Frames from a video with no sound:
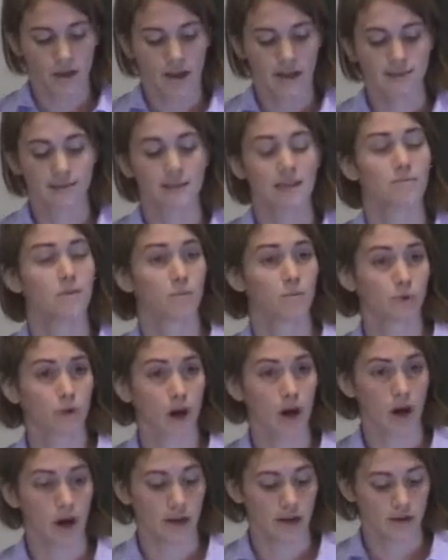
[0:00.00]
and some
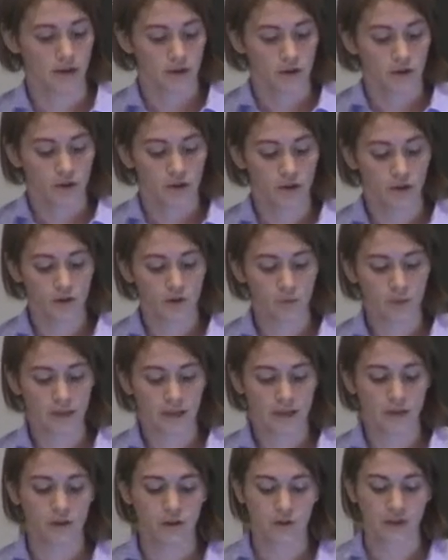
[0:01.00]
abroad, notably
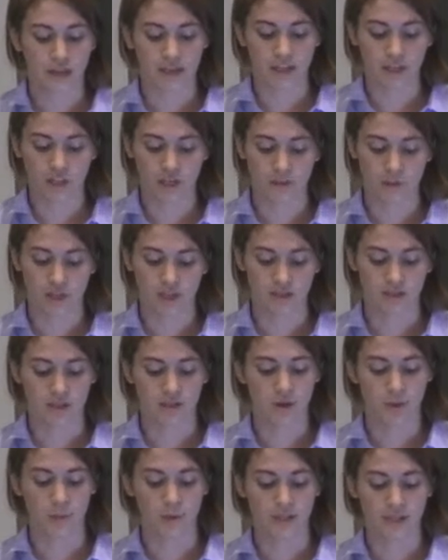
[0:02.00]
including Egyptians
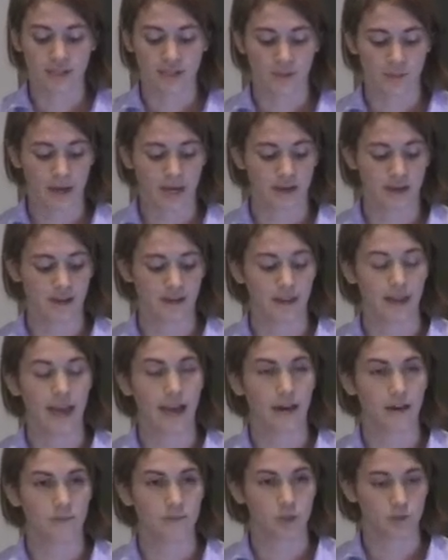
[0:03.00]
who had participated in the
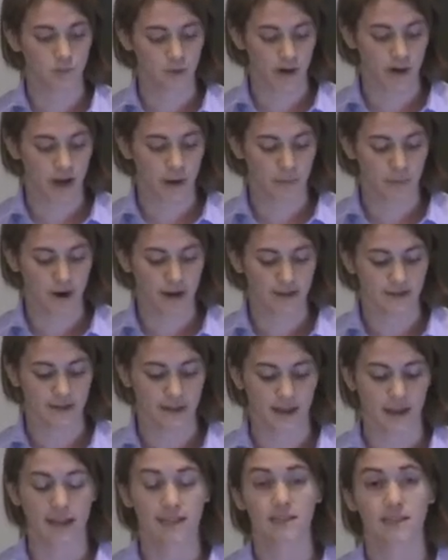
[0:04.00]
Arab Spring
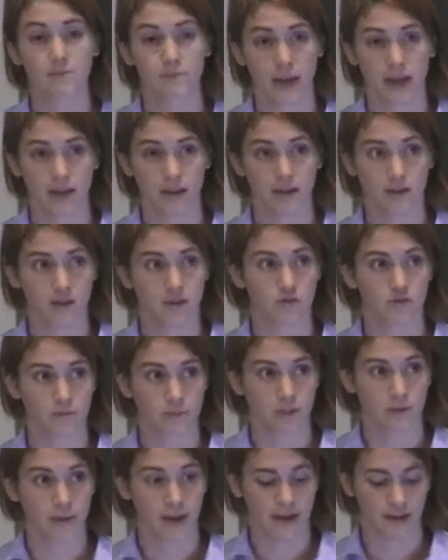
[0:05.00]
Uprising and Spaniards from
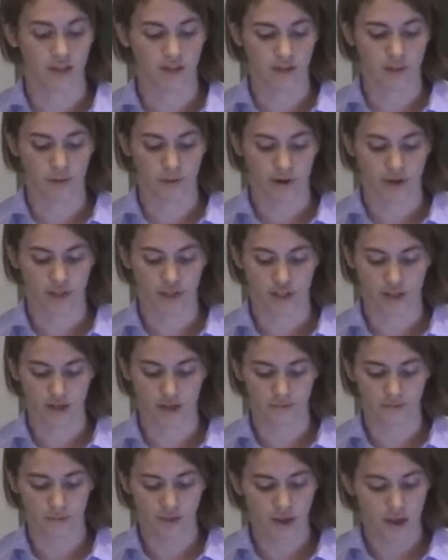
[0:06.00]
the Spanish
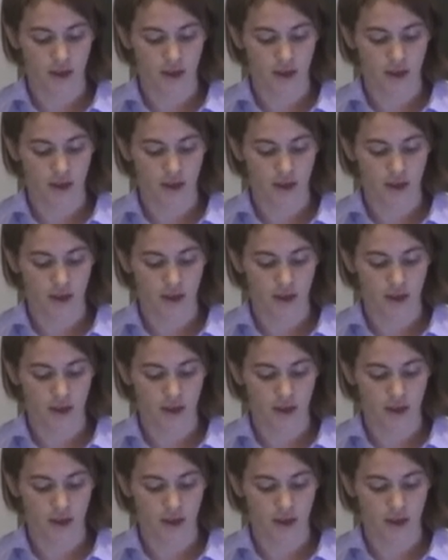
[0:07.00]
Liberation.